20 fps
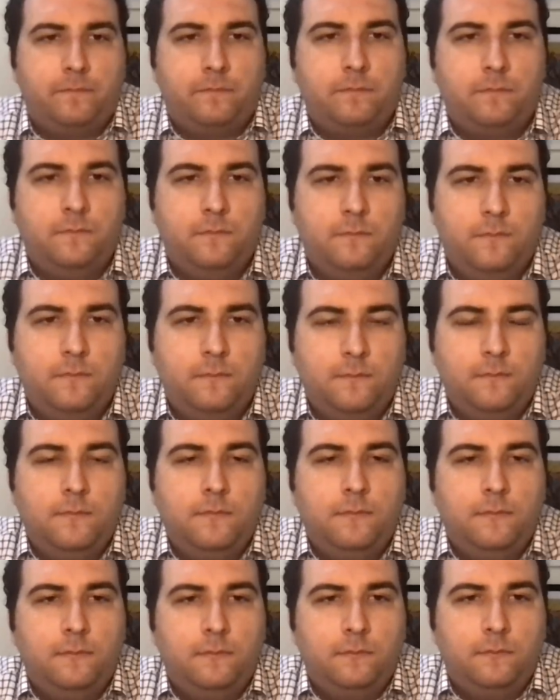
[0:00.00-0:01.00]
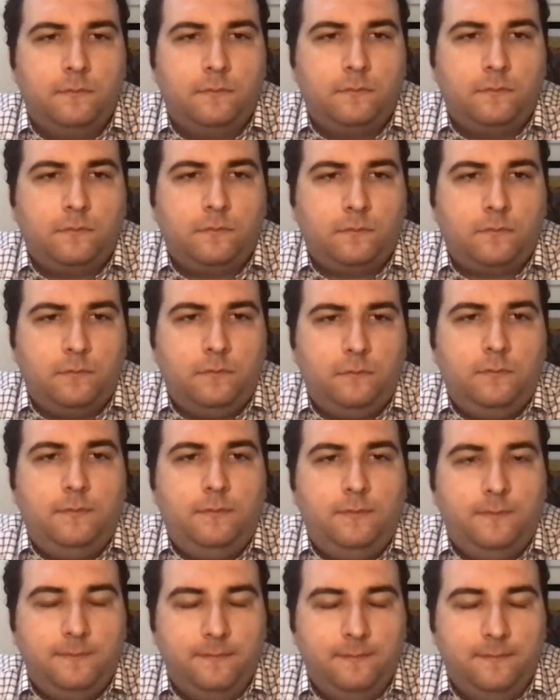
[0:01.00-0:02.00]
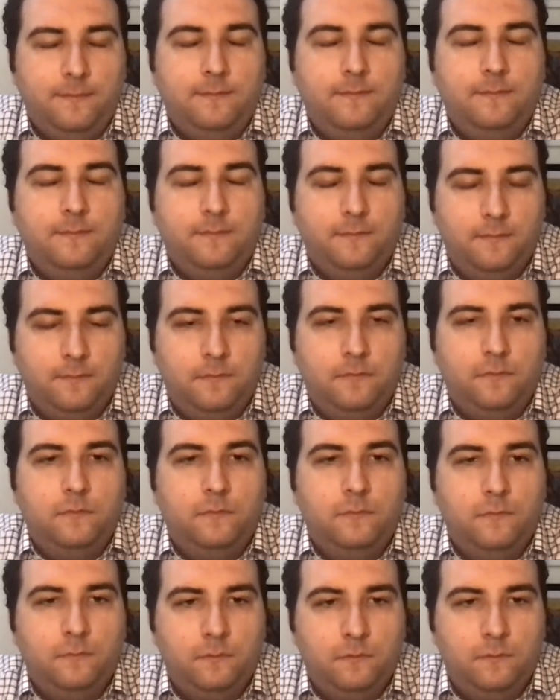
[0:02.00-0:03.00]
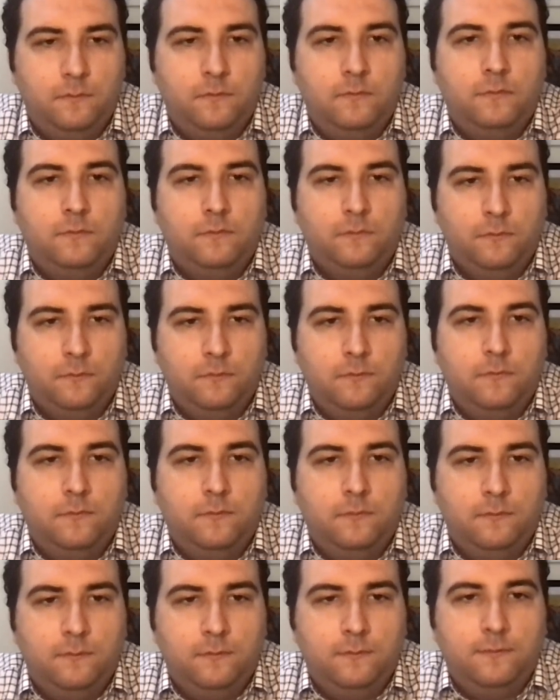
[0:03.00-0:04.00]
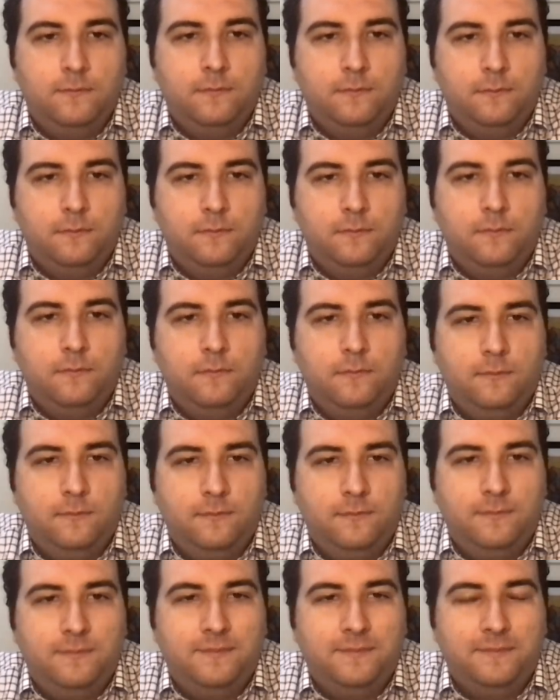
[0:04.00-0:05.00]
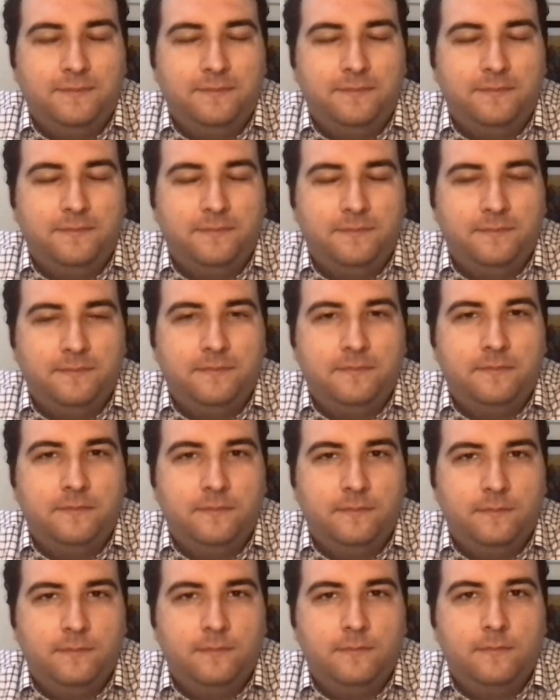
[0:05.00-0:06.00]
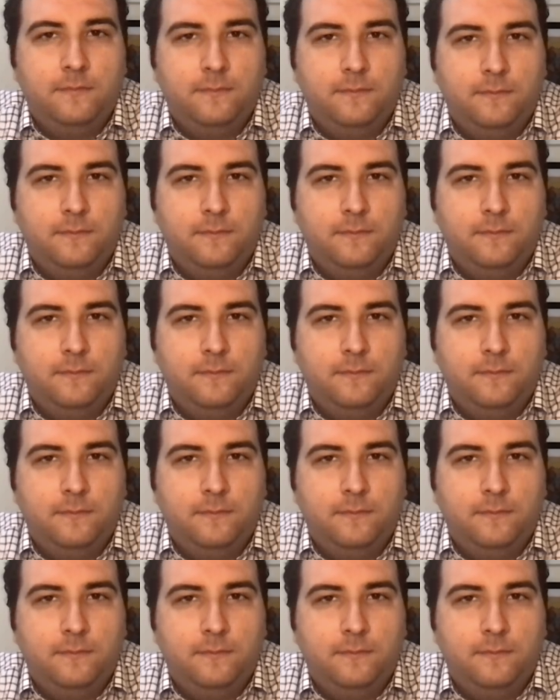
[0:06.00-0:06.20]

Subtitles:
[no speech]